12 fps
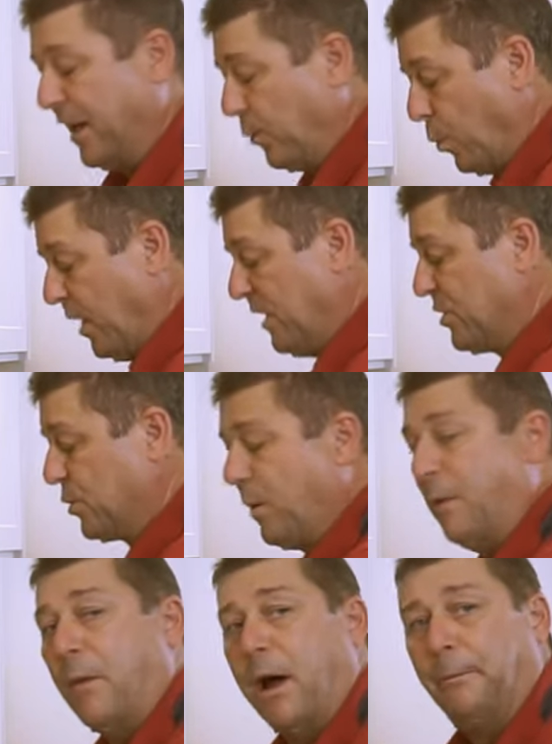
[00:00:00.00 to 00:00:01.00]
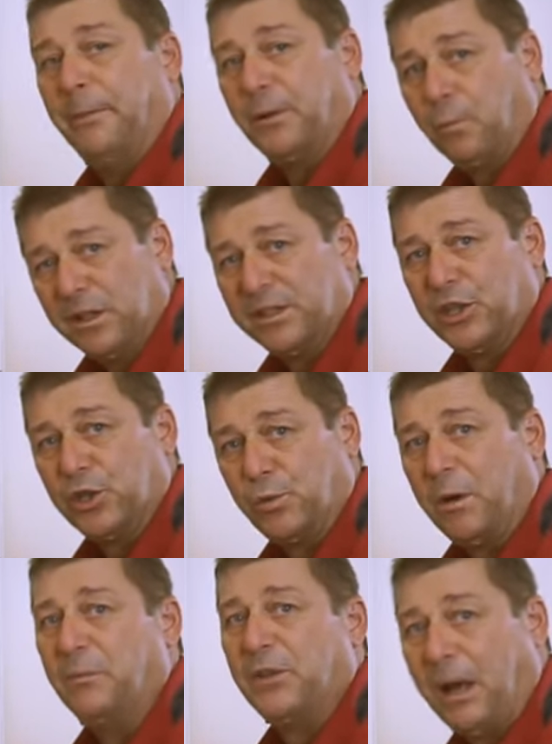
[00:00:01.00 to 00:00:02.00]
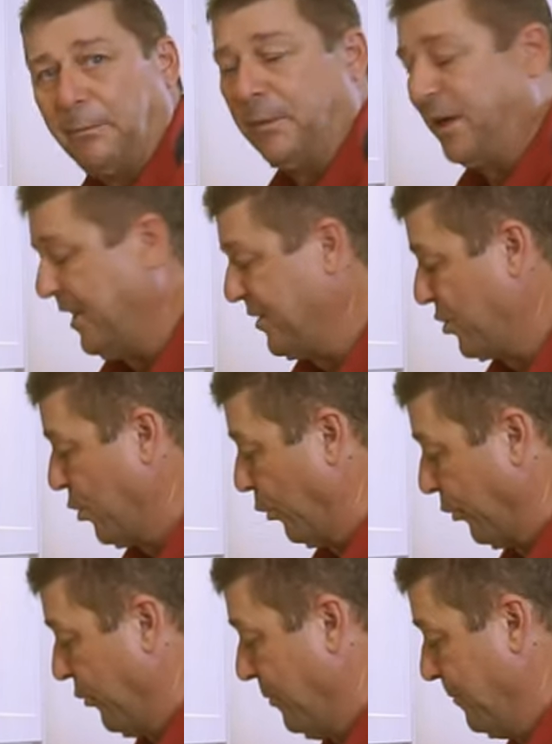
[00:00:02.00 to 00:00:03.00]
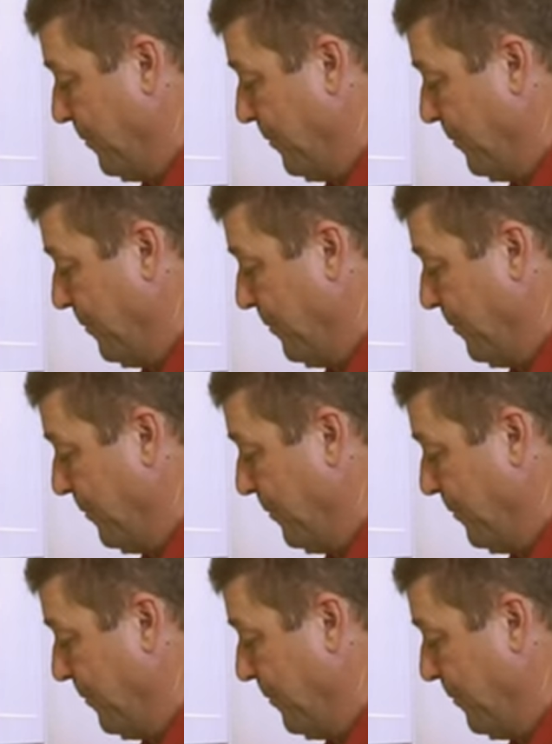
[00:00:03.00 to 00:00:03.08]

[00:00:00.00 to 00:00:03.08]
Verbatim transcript: it will swim up, and once it swims up, it's cooked.